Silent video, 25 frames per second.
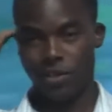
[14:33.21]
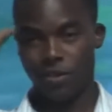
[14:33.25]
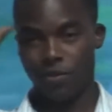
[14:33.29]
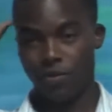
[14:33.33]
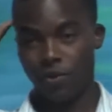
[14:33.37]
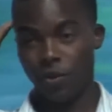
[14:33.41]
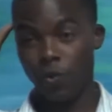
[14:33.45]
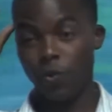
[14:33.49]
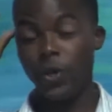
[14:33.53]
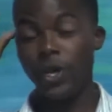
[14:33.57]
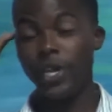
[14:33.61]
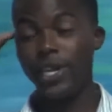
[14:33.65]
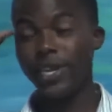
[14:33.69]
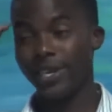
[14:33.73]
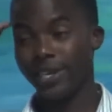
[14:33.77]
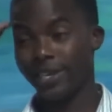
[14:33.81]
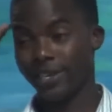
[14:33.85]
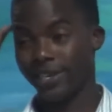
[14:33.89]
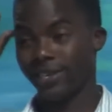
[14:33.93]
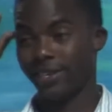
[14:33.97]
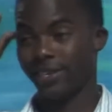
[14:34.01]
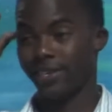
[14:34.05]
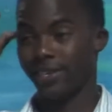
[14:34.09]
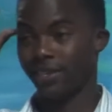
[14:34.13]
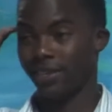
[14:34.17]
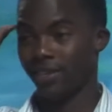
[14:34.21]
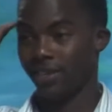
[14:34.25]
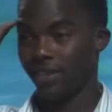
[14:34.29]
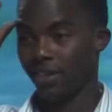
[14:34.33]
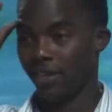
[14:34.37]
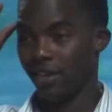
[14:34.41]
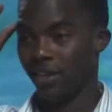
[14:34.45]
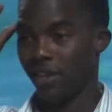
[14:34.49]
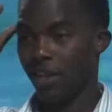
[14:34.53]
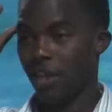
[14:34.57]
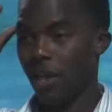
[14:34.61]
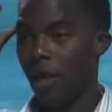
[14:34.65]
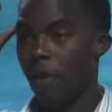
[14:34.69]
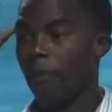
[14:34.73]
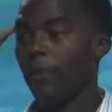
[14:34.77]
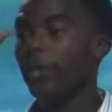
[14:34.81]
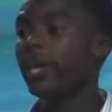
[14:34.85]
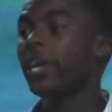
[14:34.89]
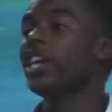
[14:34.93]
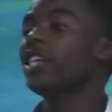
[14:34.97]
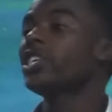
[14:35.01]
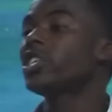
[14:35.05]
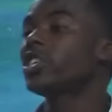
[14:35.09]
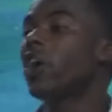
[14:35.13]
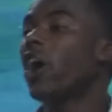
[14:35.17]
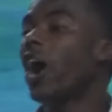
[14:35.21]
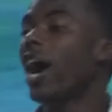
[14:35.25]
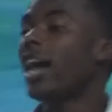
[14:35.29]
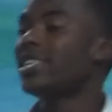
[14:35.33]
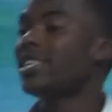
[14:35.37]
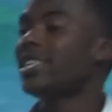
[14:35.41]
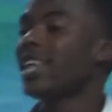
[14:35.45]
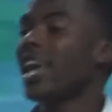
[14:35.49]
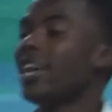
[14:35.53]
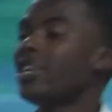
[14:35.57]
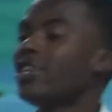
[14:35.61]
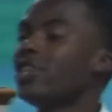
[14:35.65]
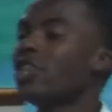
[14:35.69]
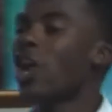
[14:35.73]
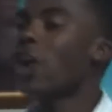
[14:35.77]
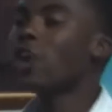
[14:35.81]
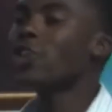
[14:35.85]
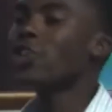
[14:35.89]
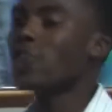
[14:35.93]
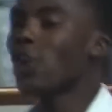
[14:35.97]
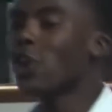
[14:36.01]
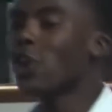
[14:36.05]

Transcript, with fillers: For weakness. Because God says, you know,